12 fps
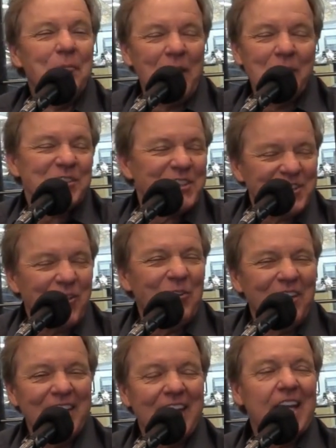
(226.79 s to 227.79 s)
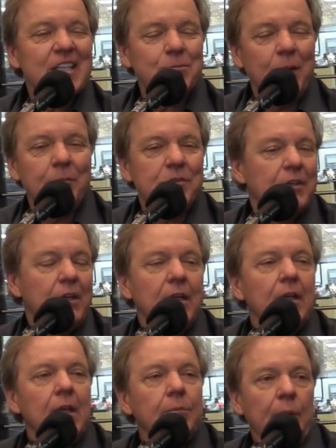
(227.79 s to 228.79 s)
But it was just going to the gas pumps.
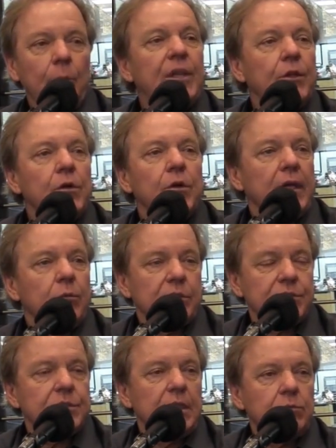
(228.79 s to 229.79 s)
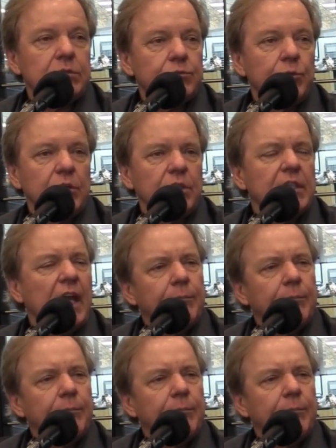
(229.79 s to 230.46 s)
But we knew it was really good.